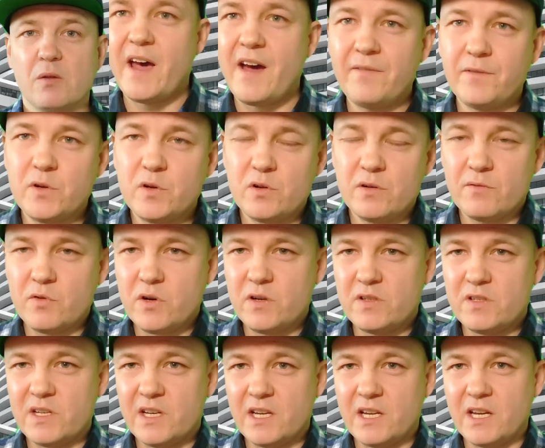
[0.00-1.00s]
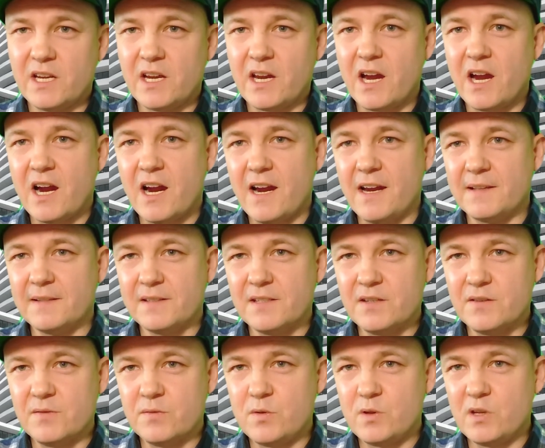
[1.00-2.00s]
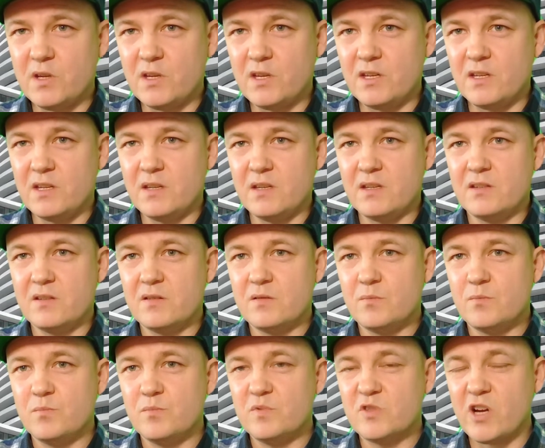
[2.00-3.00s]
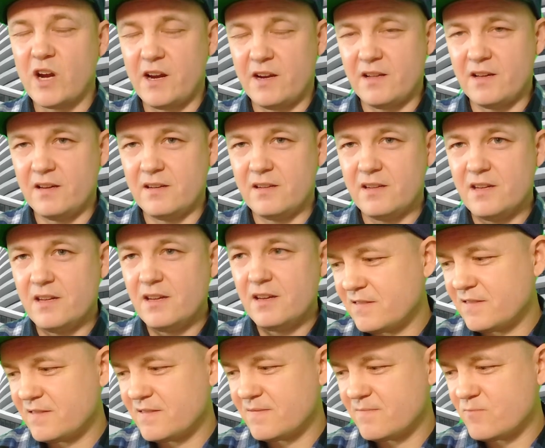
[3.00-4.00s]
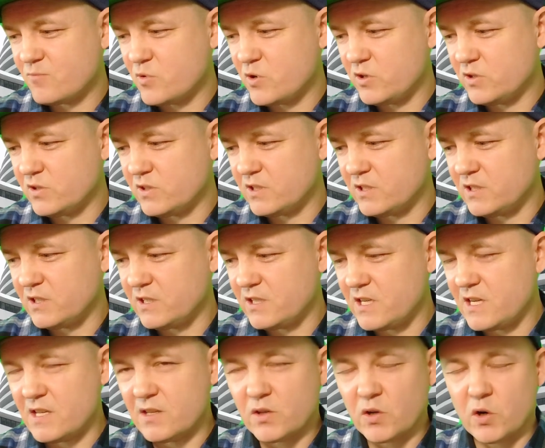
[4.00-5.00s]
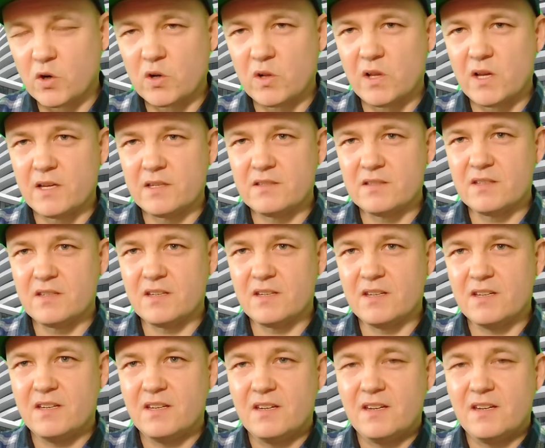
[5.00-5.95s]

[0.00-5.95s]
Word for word: After university, I lived in China, really internalized it.